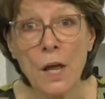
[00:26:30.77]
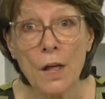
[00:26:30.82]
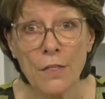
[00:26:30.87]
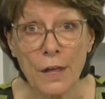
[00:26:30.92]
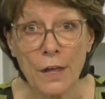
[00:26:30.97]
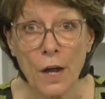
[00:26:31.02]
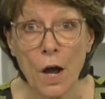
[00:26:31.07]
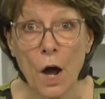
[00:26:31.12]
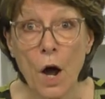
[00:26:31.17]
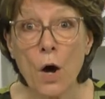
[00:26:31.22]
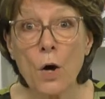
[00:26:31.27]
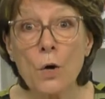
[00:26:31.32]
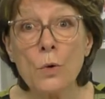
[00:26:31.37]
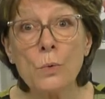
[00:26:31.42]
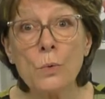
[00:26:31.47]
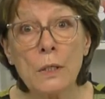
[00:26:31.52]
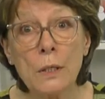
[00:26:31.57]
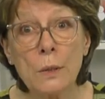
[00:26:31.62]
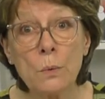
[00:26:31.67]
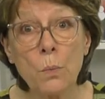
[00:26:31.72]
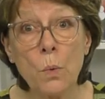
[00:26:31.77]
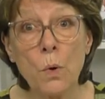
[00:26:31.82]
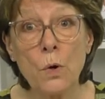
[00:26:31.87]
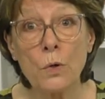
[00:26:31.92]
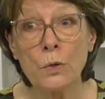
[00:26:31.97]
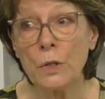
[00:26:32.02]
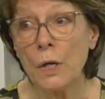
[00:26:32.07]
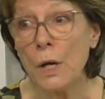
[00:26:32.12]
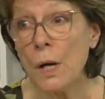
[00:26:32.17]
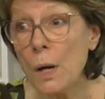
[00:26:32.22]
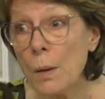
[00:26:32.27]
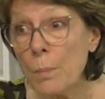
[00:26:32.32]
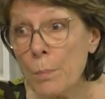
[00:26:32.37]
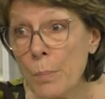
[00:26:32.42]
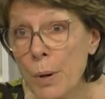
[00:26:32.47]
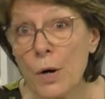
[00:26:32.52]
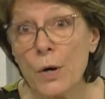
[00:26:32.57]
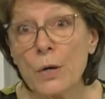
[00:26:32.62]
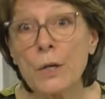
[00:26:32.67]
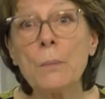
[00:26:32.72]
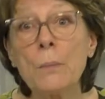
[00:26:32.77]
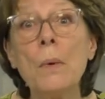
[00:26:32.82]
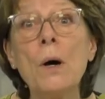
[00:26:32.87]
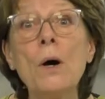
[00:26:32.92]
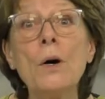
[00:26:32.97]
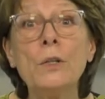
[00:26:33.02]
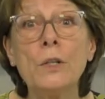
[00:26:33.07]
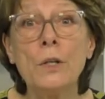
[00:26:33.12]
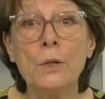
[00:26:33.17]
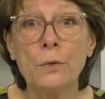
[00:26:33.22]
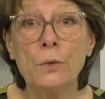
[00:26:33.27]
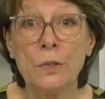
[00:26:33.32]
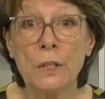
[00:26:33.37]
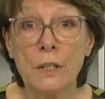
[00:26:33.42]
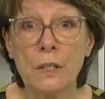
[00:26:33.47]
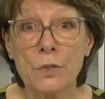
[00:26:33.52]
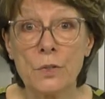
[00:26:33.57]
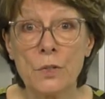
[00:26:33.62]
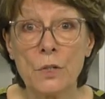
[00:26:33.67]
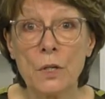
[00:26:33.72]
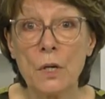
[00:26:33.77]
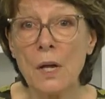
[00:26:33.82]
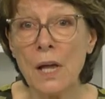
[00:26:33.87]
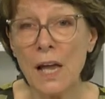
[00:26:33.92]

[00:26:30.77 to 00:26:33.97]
They only want Pergamano things.